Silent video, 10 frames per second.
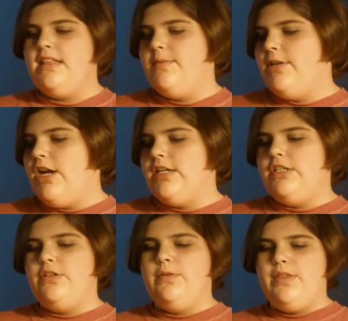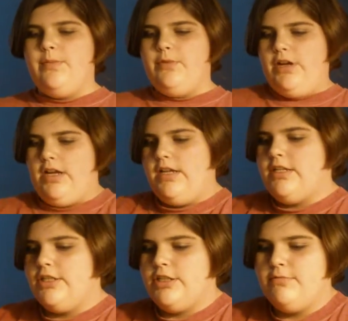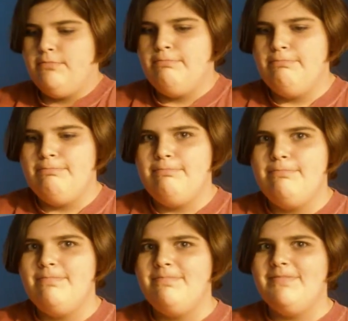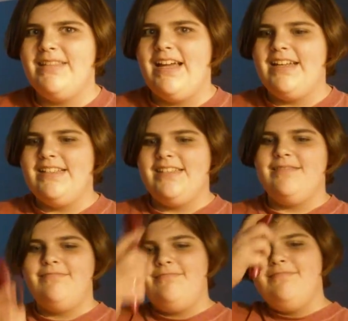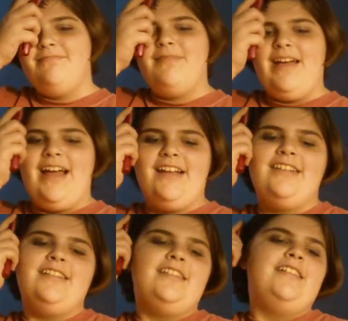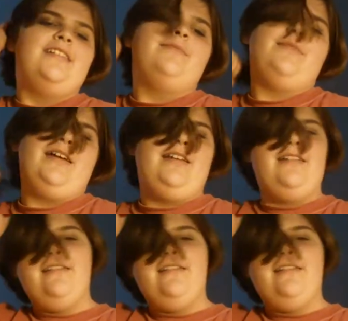Let me know how to do it with a brush. That's bad. But